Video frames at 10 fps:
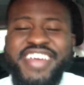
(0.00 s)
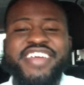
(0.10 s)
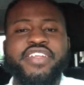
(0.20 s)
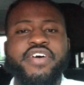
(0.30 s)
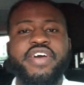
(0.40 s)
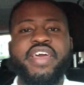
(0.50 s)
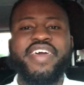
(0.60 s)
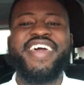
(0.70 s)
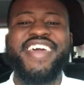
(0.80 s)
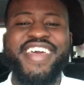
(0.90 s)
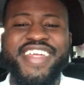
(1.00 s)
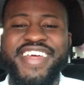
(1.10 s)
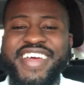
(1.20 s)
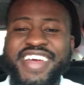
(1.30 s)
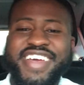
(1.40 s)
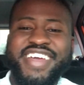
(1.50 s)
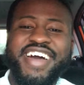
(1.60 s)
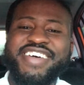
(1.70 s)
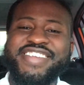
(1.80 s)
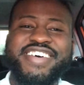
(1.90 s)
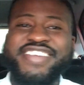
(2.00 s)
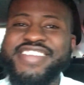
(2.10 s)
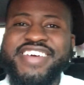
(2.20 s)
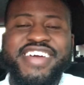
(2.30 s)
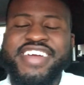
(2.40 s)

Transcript: you know, and God says,